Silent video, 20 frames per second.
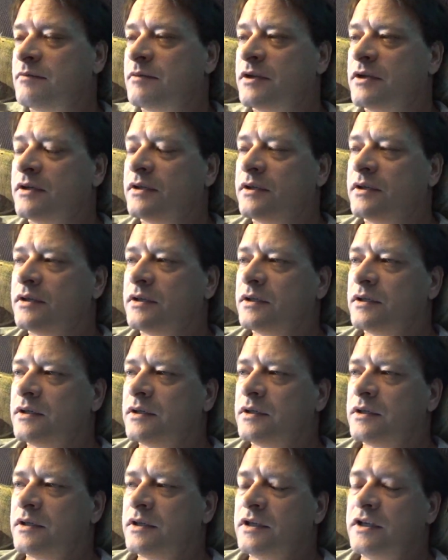But
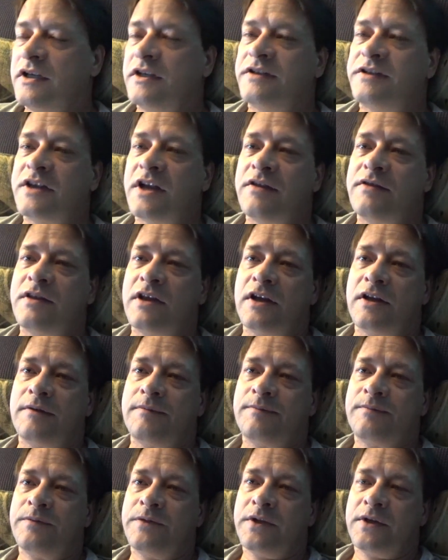he said that
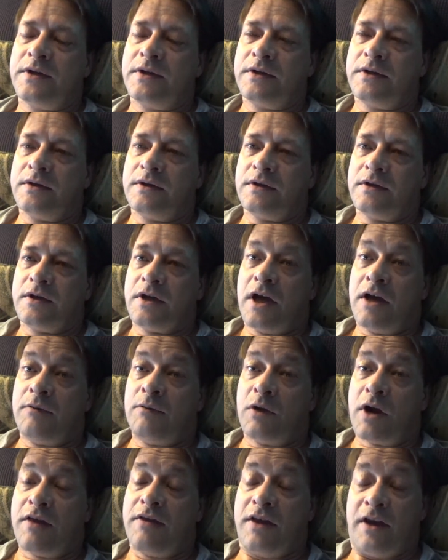
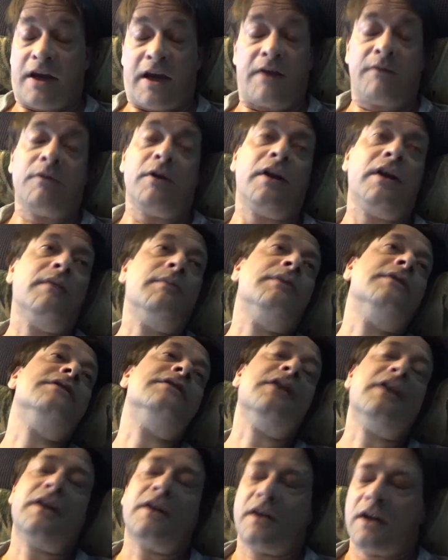Edward, I think Edward Gibbon
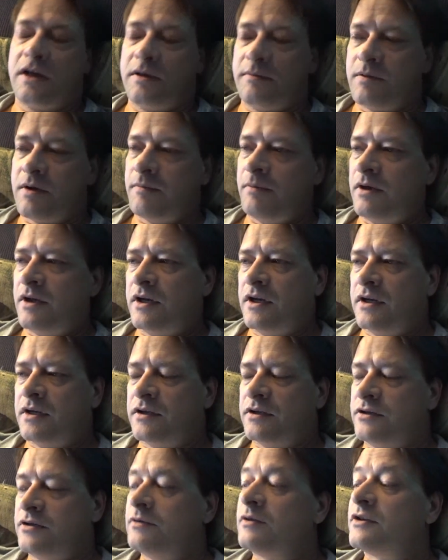said, and I'm
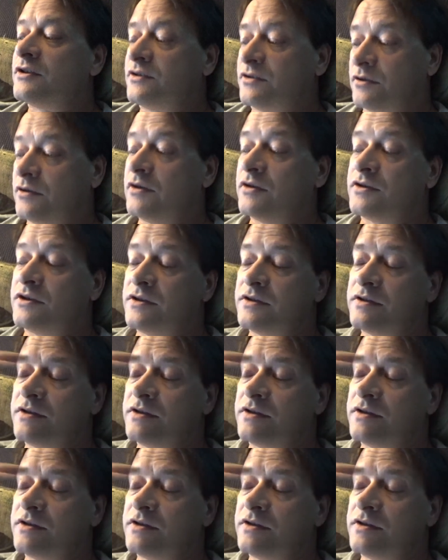gonna do a search and